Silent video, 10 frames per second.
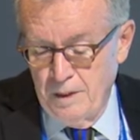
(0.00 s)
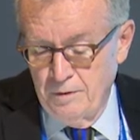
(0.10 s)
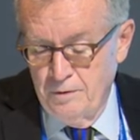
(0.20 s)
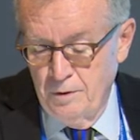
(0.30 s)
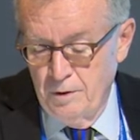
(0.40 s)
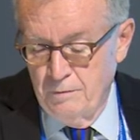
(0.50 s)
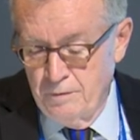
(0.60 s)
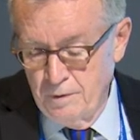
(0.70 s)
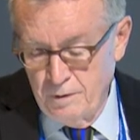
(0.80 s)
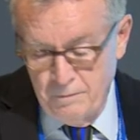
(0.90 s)
a third of
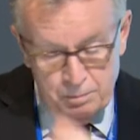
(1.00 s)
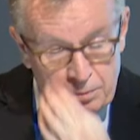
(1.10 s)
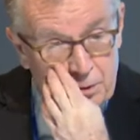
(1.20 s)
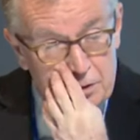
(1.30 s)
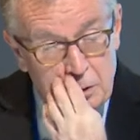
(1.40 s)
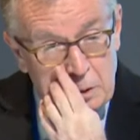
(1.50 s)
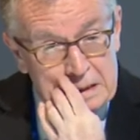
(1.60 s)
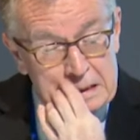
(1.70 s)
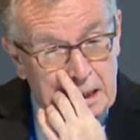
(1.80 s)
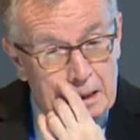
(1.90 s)
the poorest
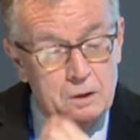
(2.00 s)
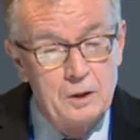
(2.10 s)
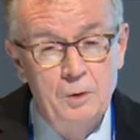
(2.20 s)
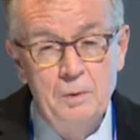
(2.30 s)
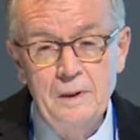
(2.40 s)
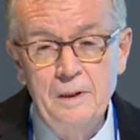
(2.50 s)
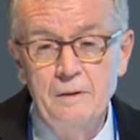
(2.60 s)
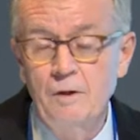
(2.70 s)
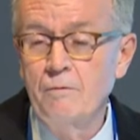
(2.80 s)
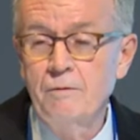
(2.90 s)
quintile globally are
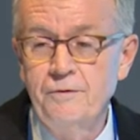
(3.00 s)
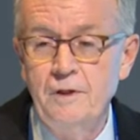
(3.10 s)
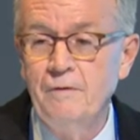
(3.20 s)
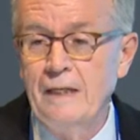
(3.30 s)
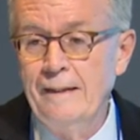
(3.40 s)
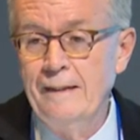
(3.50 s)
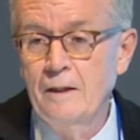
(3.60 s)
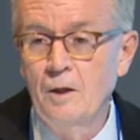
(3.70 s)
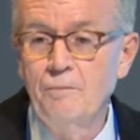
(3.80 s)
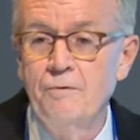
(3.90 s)
not receiving any
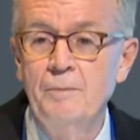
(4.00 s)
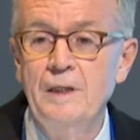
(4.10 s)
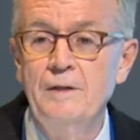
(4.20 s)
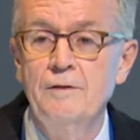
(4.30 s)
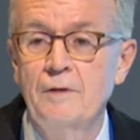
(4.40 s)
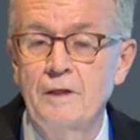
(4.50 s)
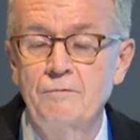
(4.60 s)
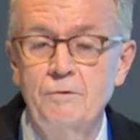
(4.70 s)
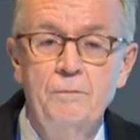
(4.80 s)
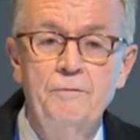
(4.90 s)
help from any direct
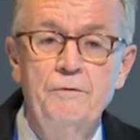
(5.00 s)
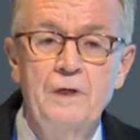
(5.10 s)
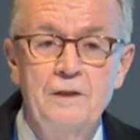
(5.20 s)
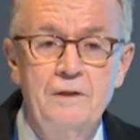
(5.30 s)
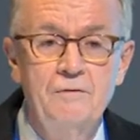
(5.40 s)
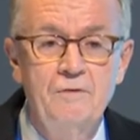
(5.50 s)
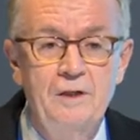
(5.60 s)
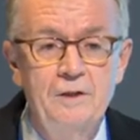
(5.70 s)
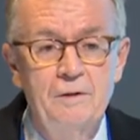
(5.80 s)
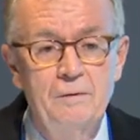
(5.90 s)
form of direct
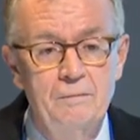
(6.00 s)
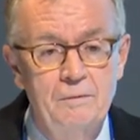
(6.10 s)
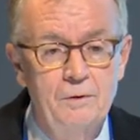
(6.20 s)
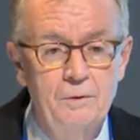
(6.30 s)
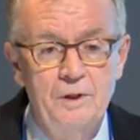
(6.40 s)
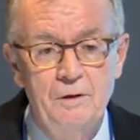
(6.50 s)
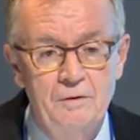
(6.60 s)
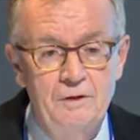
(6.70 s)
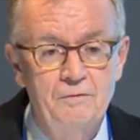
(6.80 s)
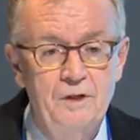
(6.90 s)
intervention, including
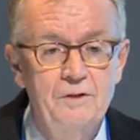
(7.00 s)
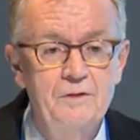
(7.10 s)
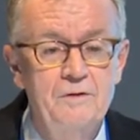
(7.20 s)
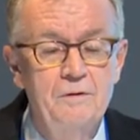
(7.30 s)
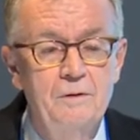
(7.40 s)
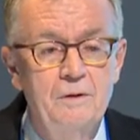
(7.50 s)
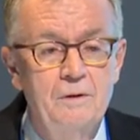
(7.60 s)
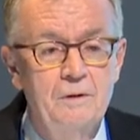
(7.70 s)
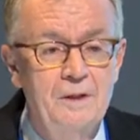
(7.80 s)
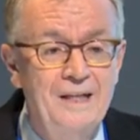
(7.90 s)
interventions
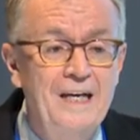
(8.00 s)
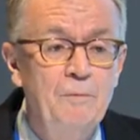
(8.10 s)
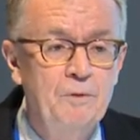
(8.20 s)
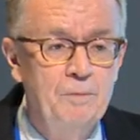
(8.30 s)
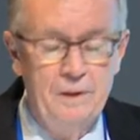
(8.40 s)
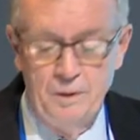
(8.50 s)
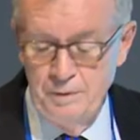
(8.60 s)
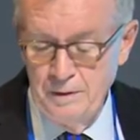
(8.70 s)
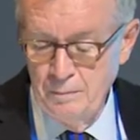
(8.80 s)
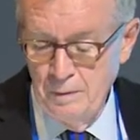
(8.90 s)
that claim to be
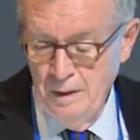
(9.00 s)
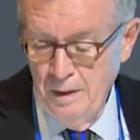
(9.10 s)
helping them.